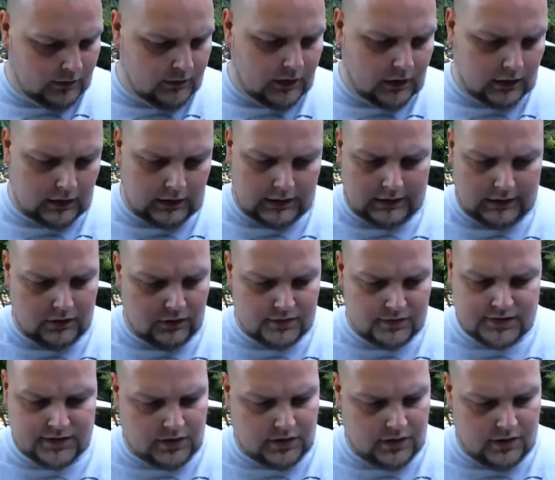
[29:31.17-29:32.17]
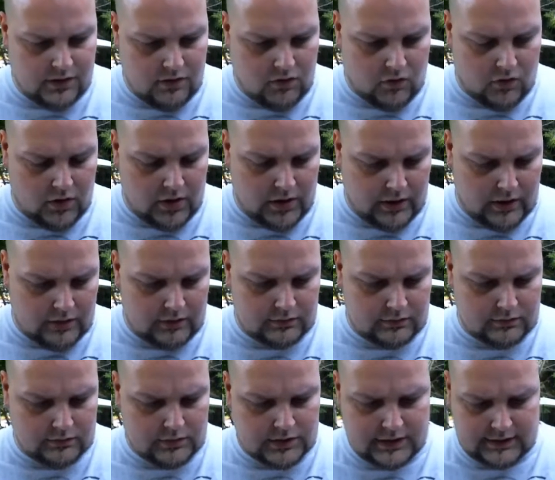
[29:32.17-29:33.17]
uh, in no certain order
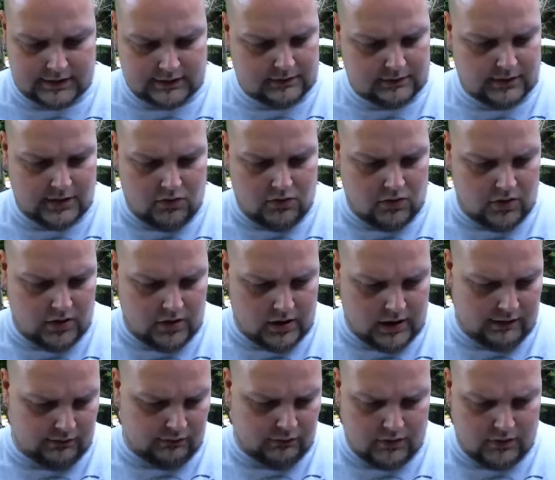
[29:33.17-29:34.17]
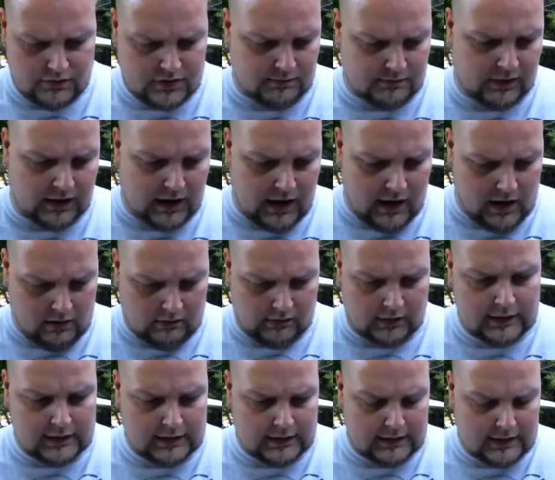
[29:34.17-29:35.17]
just the order I wrote them down.
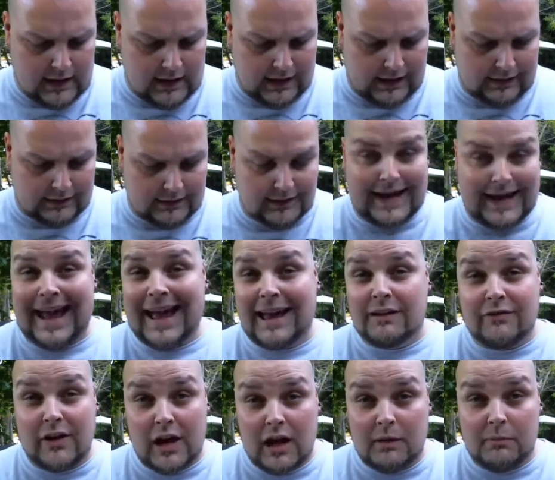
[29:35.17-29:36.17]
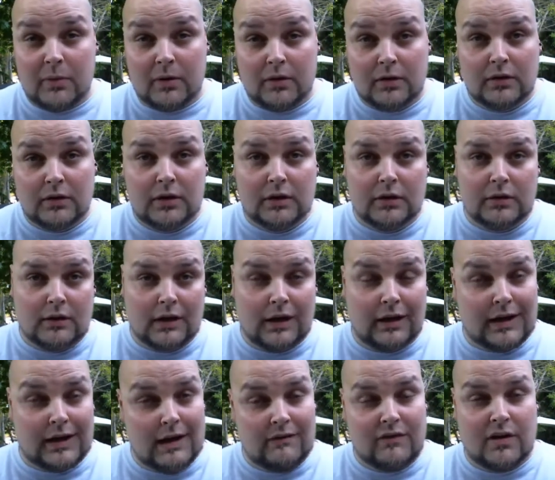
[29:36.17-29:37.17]
Uh, Canvape, uh,
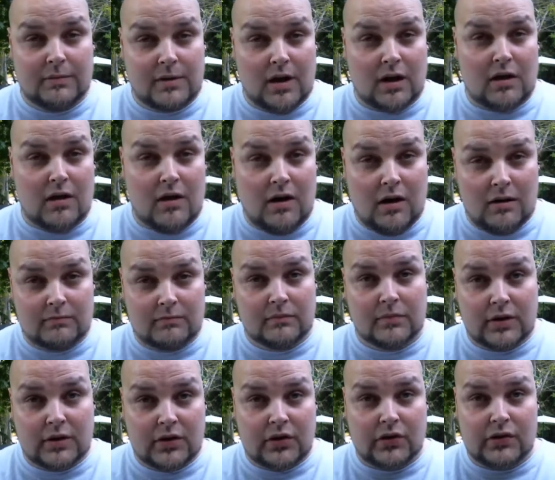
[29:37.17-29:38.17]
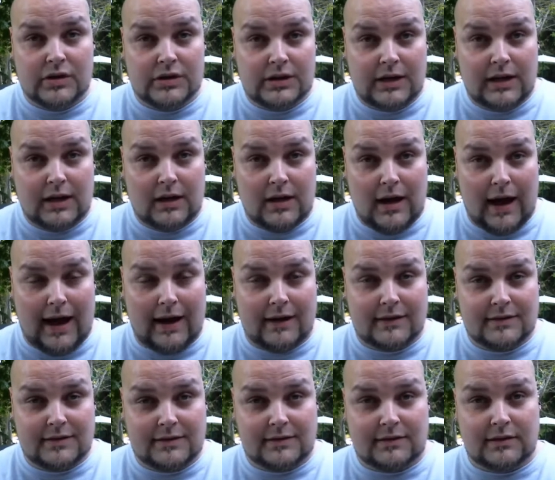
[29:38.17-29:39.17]
canvape.com currently
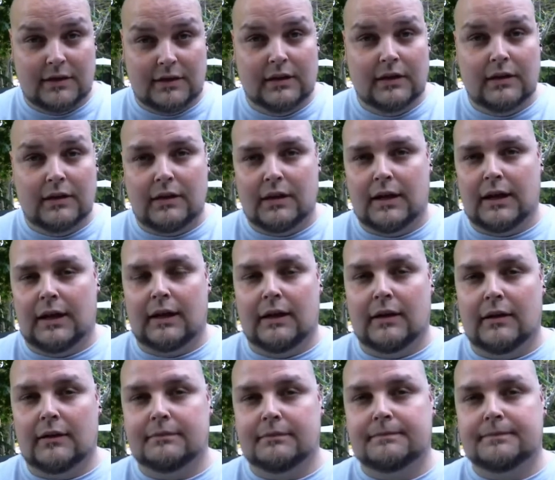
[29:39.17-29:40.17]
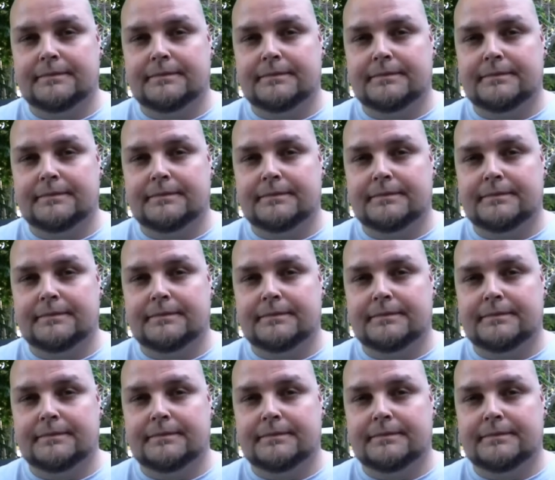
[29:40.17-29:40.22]
has, uh, uh,